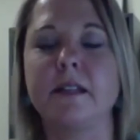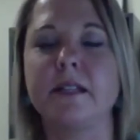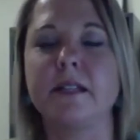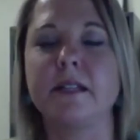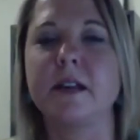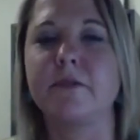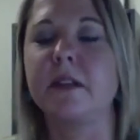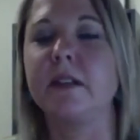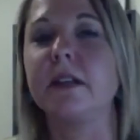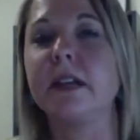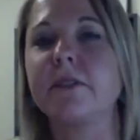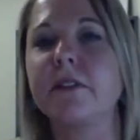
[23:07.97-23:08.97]

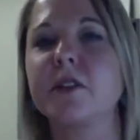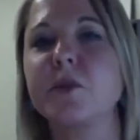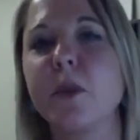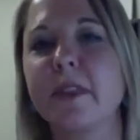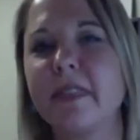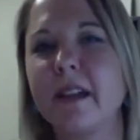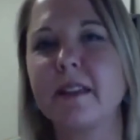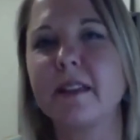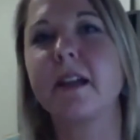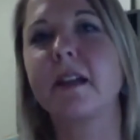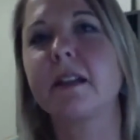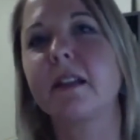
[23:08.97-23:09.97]
Definitely. If there's one thing
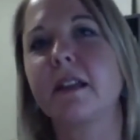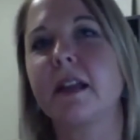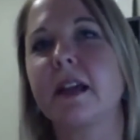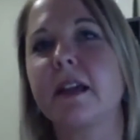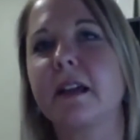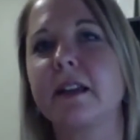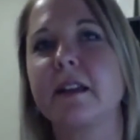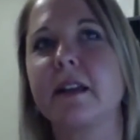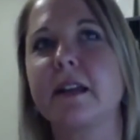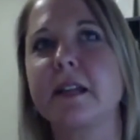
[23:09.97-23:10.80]
that I can